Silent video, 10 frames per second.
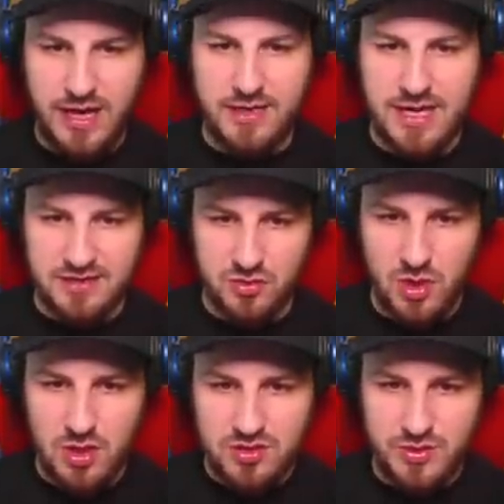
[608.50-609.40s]
okay, yeah. Ow.
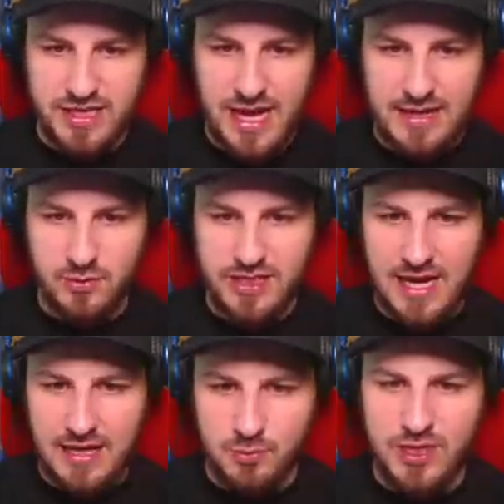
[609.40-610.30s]
So
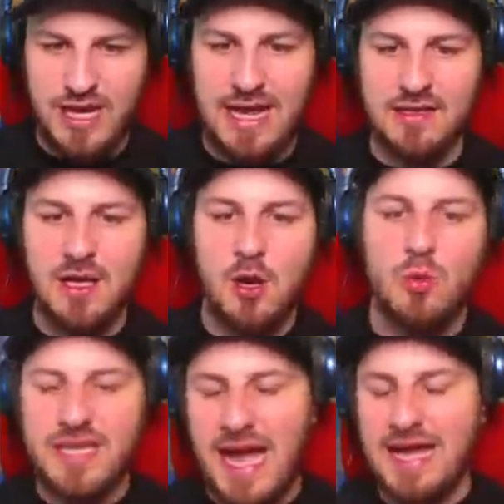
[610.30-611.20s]

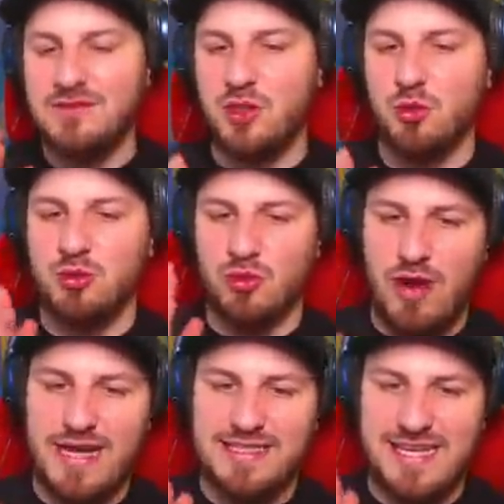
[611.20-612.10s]
we can't do
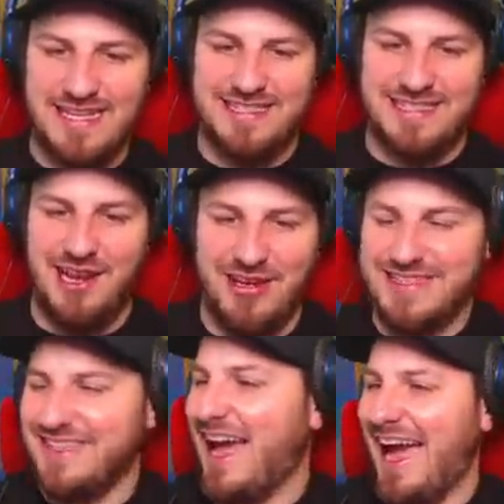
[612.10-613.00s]
direct hits
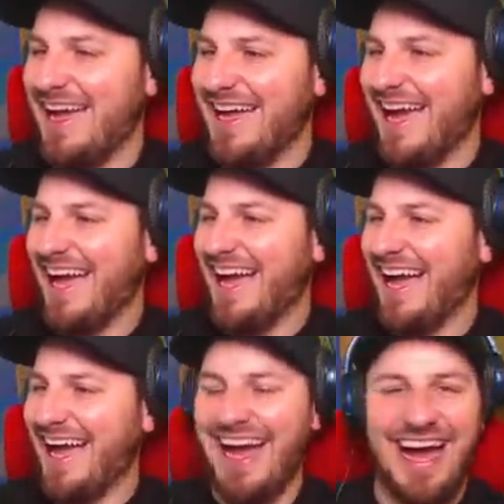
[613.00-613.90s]
like that. You literally
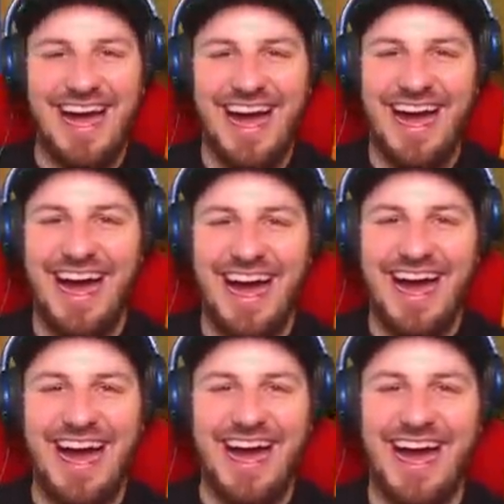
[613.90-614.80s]
just did it there.
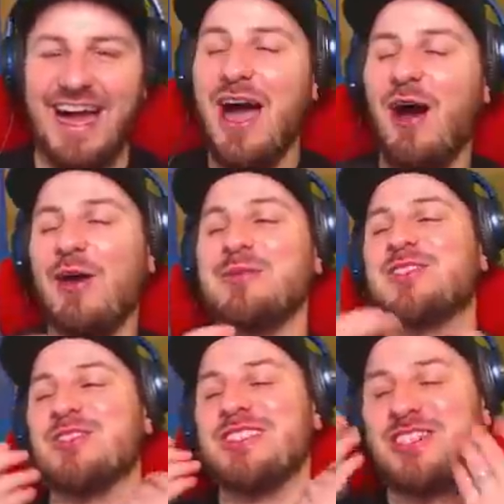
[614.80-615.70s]
I
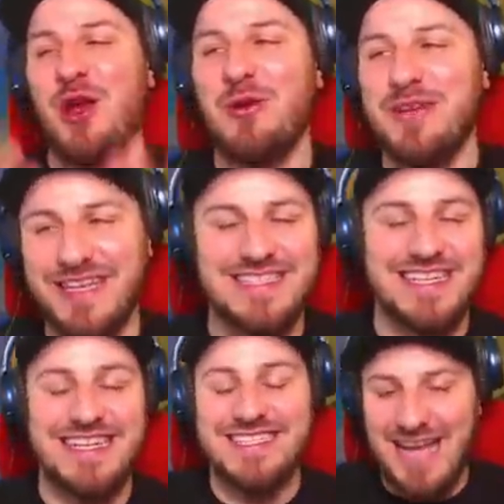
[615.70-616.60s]
was just showing as
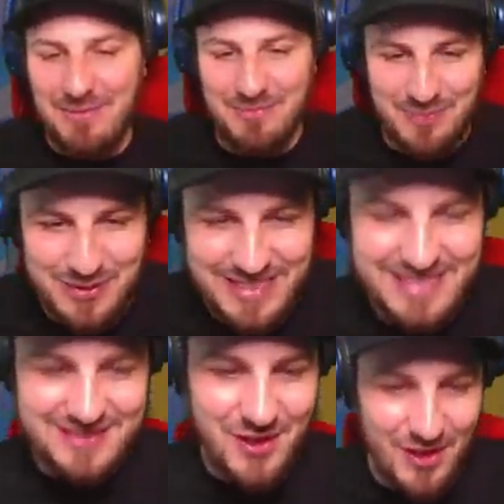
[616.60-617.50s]
an example,
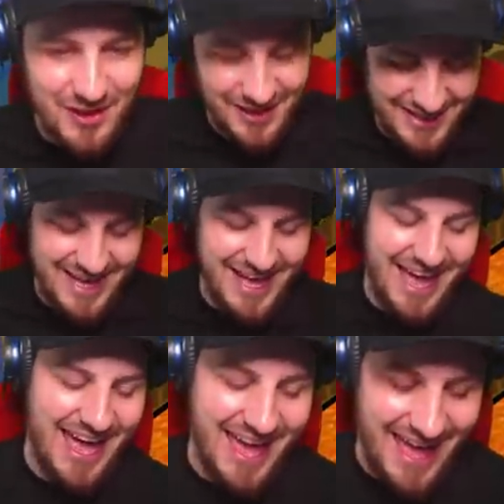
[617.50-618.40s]
that's all.
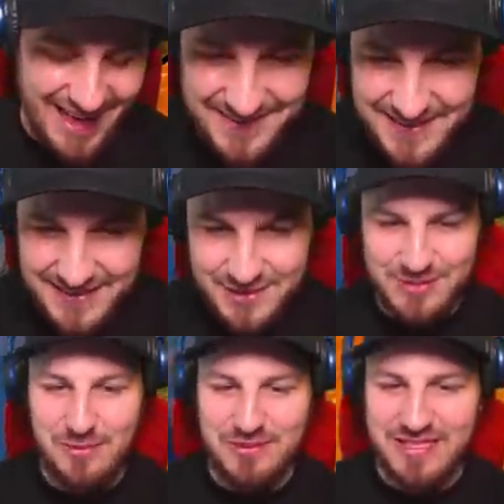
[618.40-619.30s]

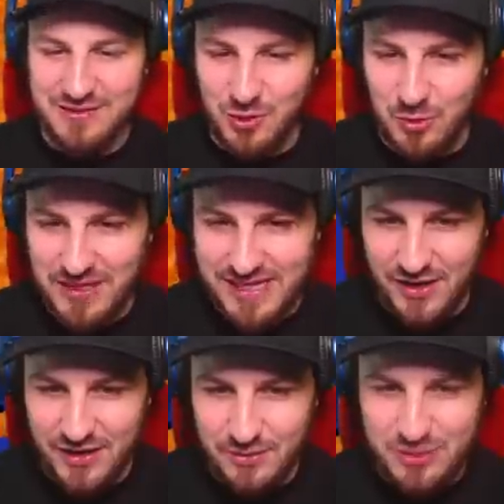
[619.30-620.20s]
Dude, that was like a double hit.
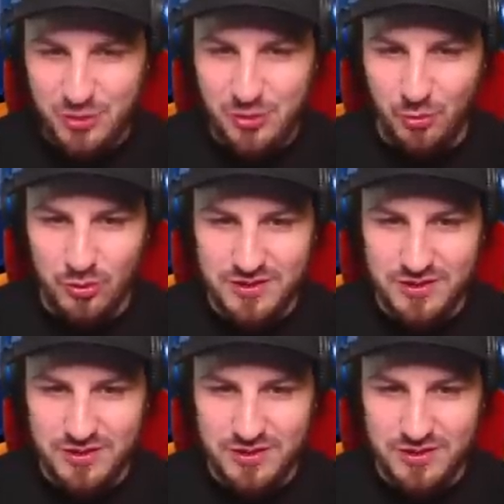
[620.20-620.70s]
I only threw it